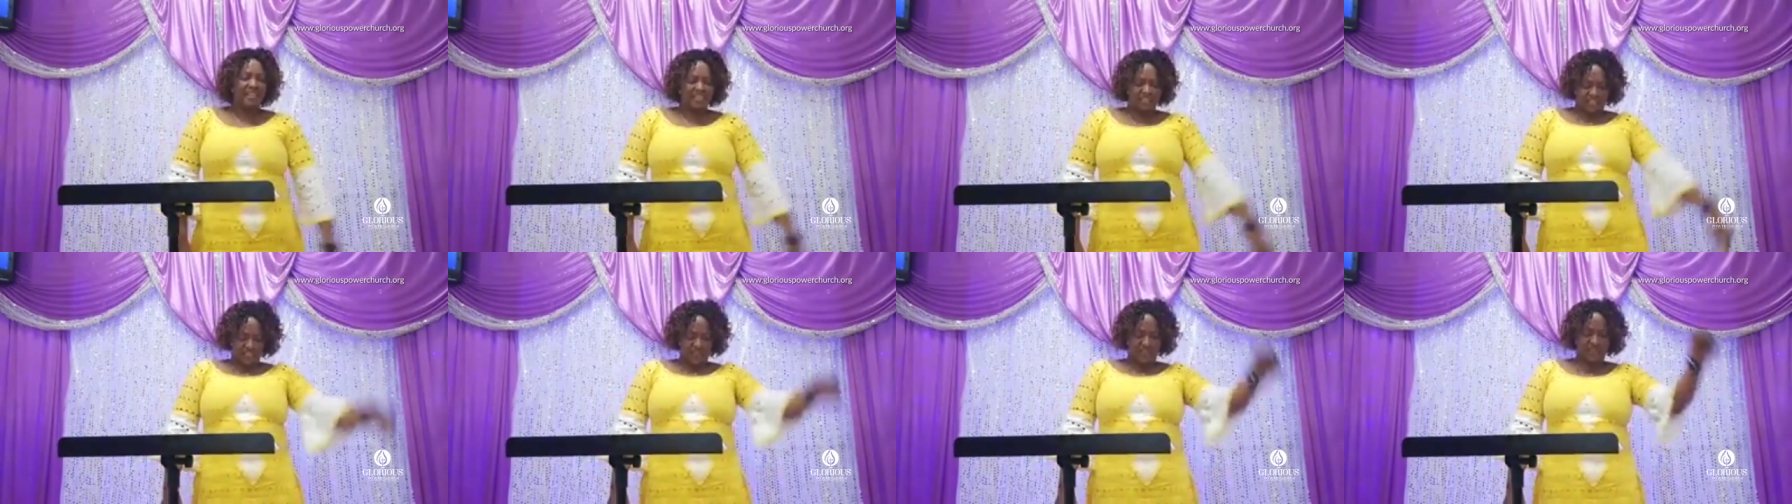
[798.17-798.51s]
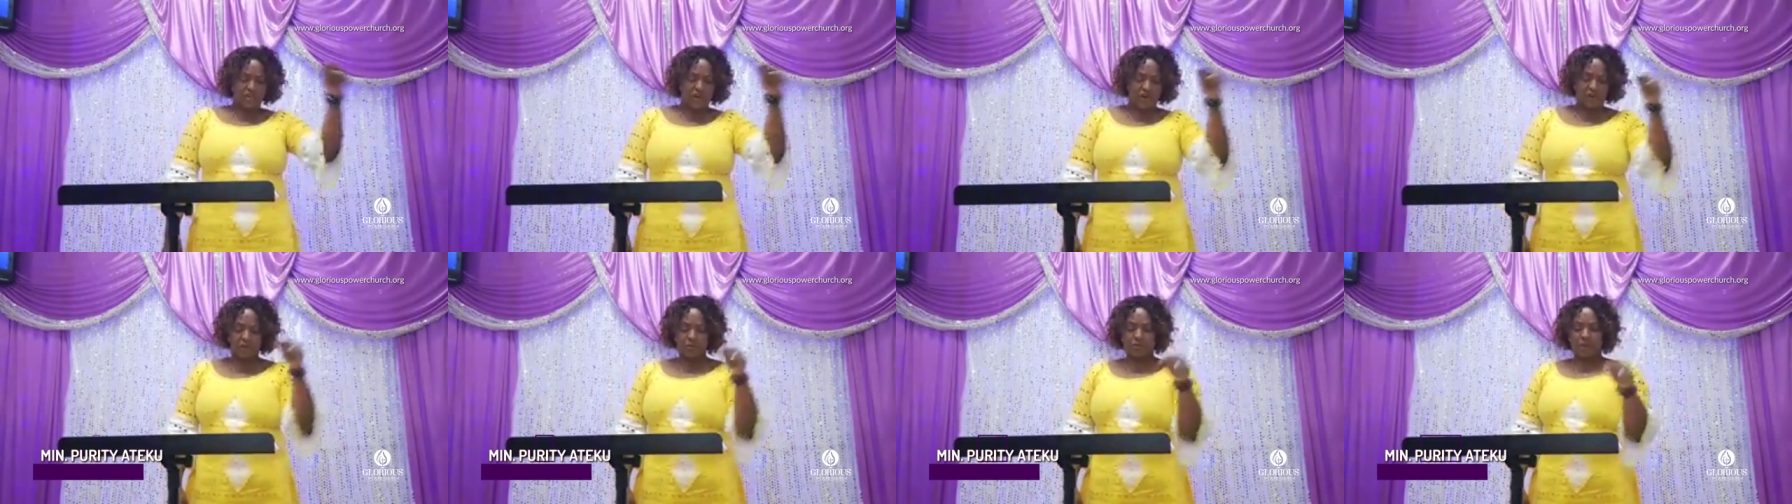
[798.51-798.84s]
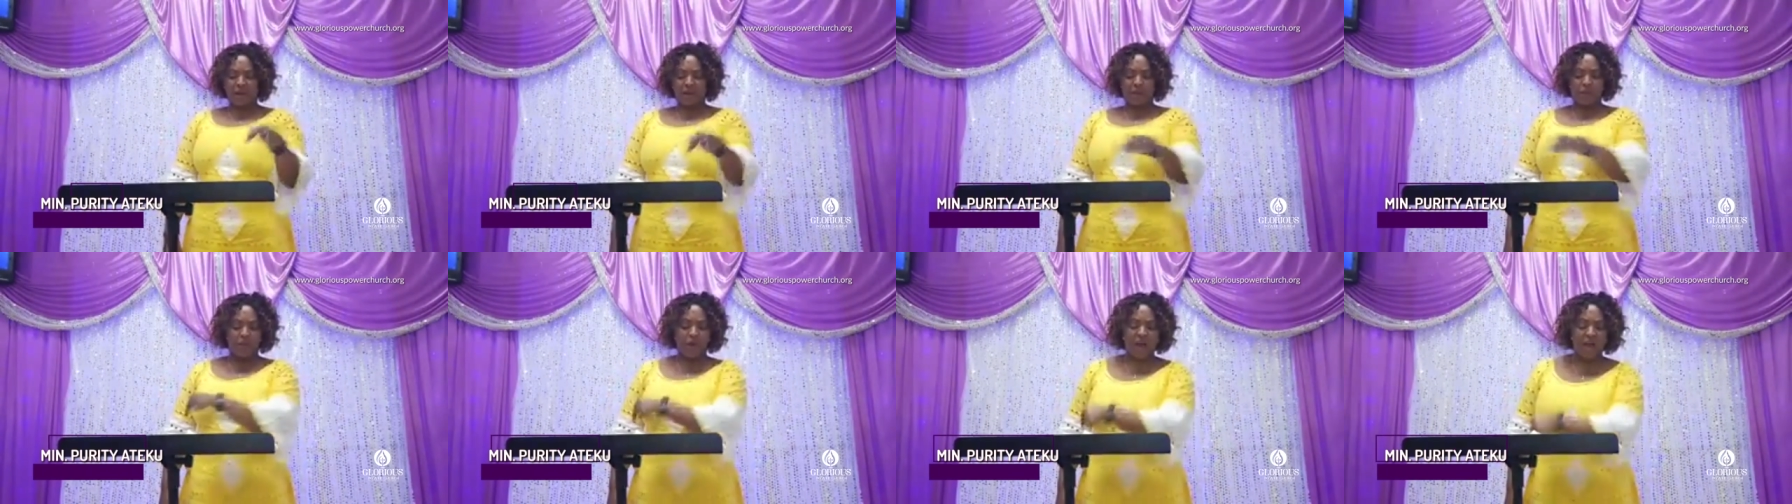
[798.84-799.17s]
This is not
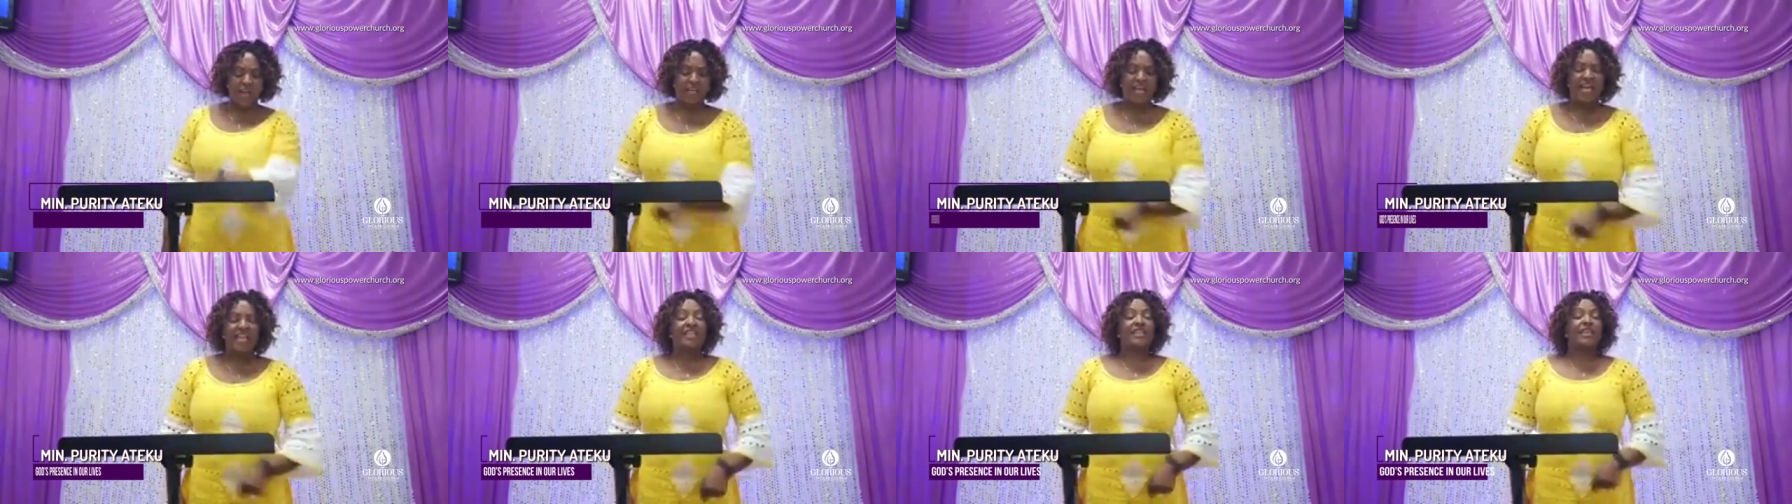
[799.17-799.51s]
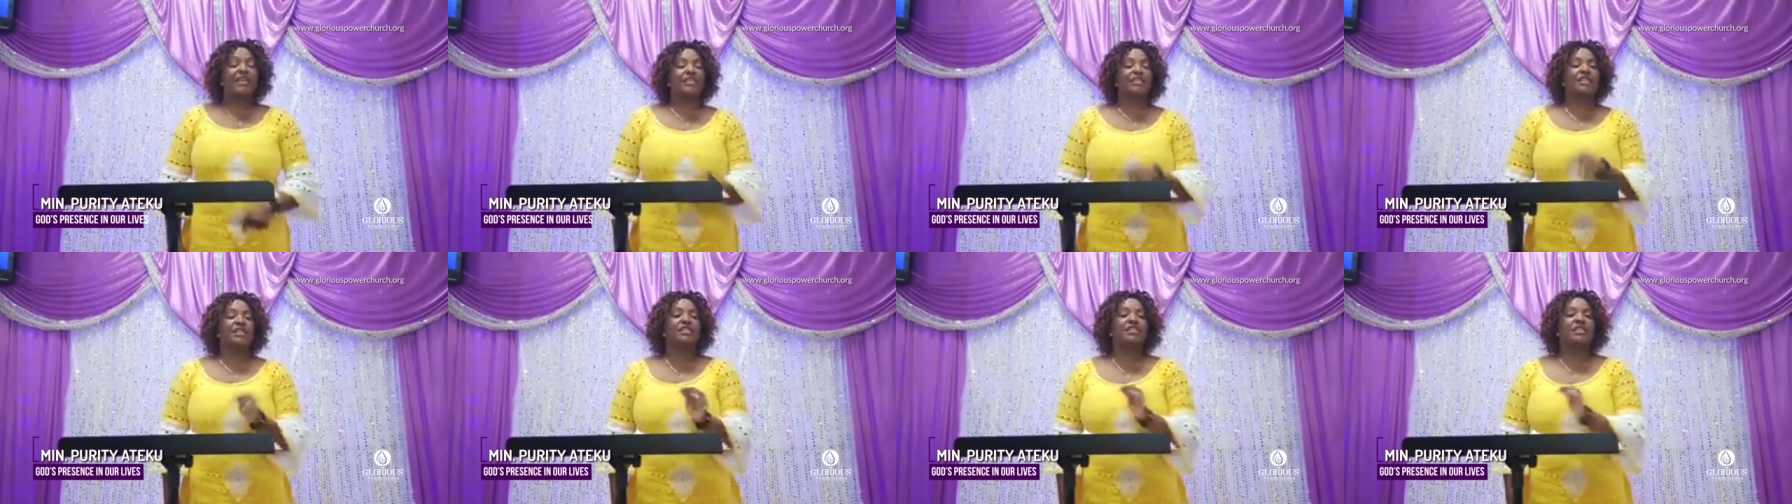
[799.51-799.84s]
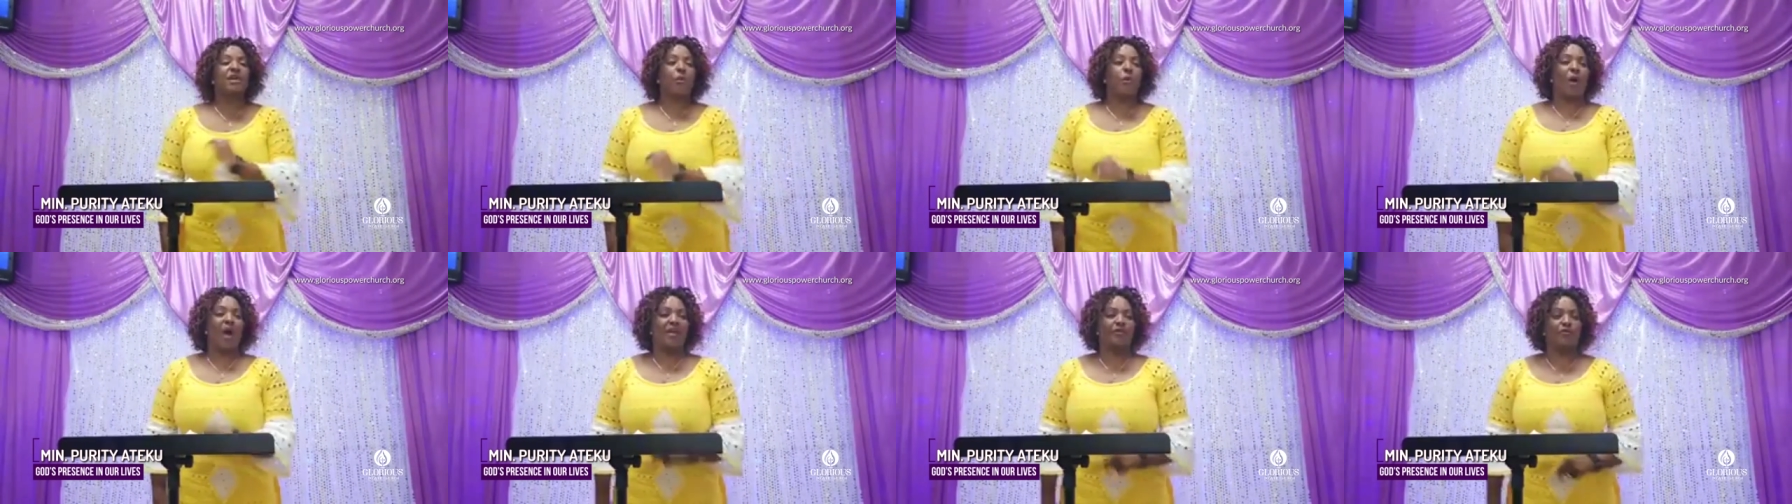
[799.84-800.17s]
my word, mm. this is
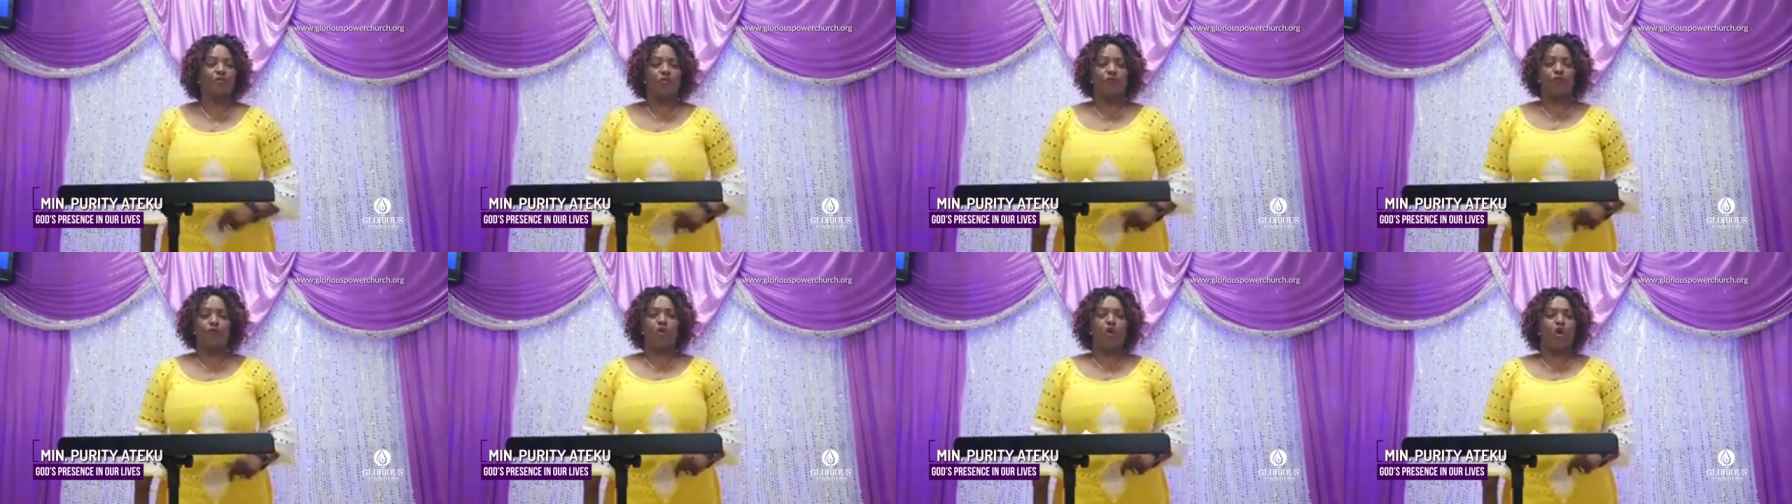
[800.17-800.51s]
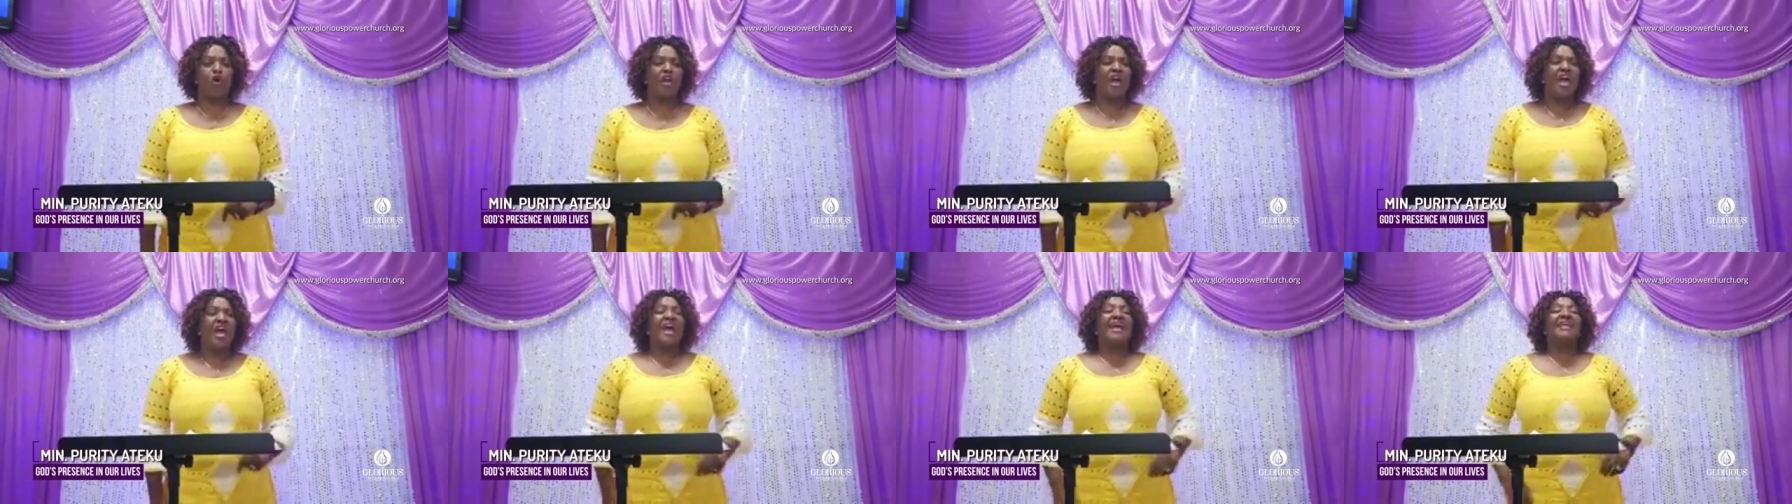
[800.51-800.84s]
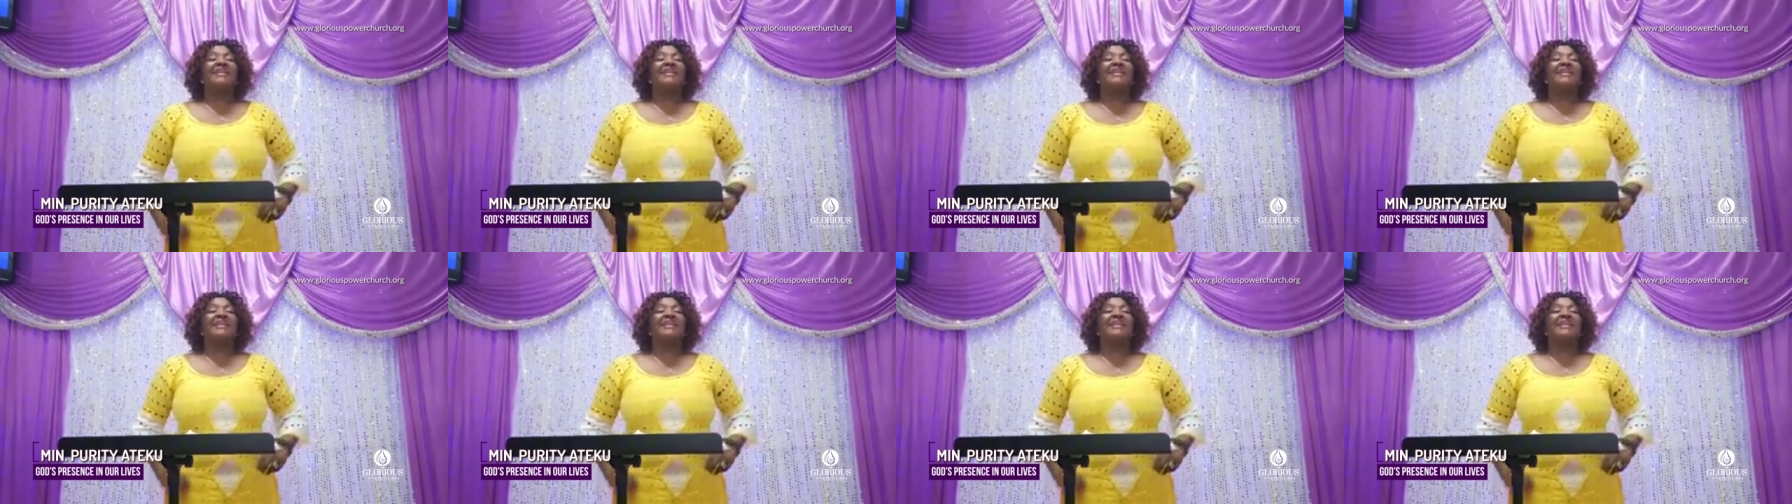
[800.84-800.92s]
the word of God.